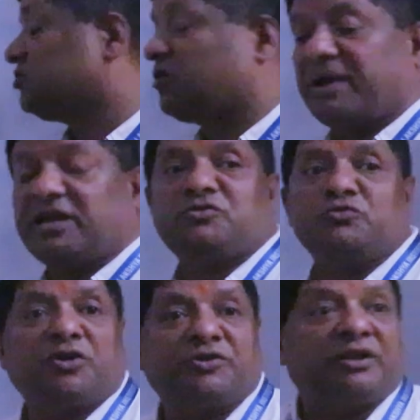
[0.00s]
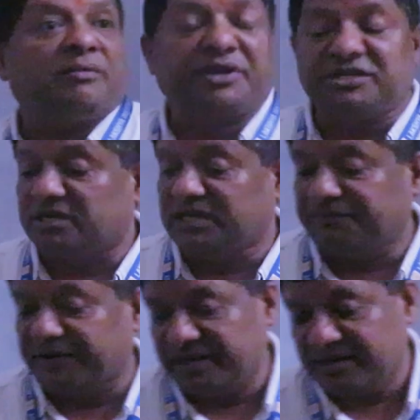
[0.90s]
0, the number is
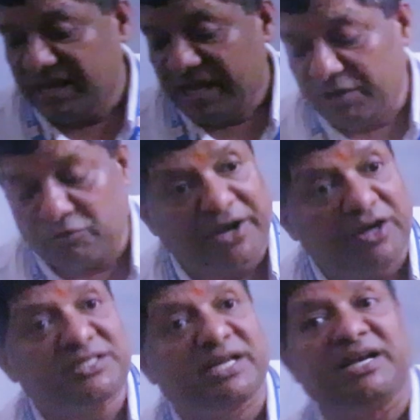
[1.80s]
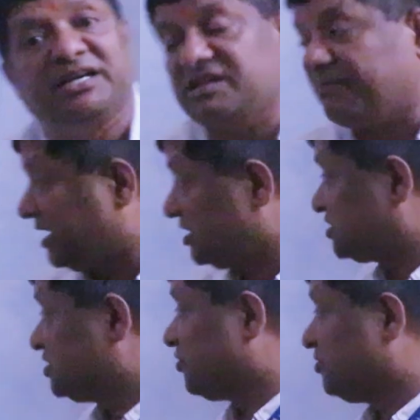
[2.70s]
undefined. You cannot say it is a
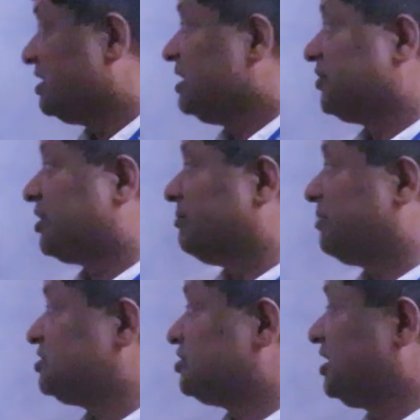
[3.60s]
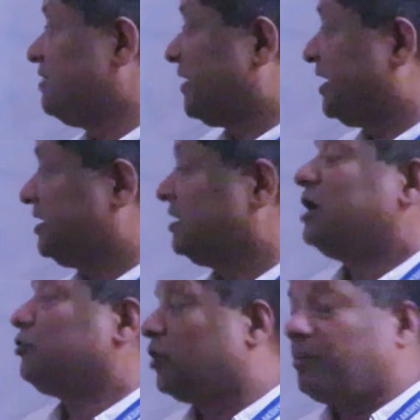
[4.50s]
minus 0. The number is undefined.
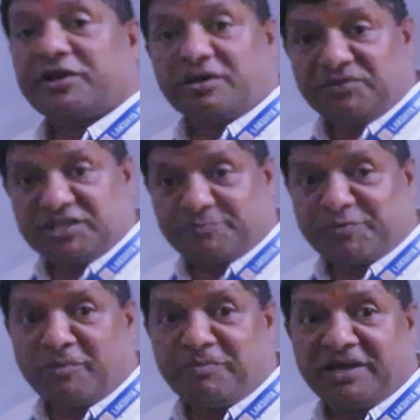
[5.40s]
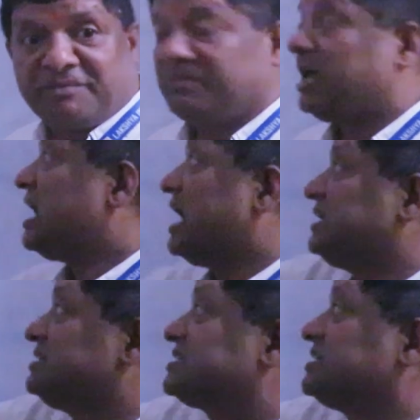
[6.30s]
To overcome this problem,
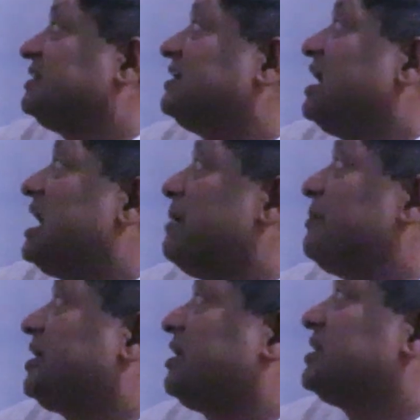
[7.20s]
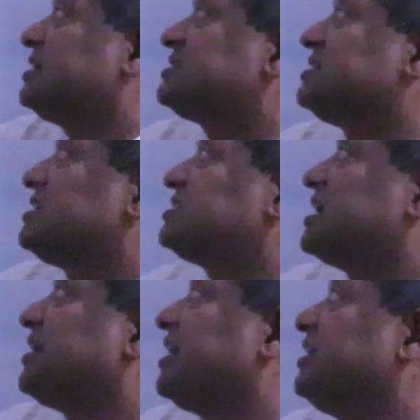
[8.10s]
ANSI, American National
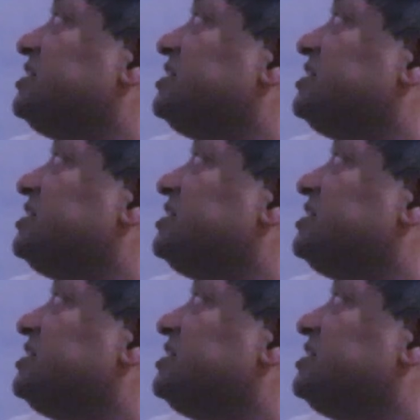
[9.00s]
Standard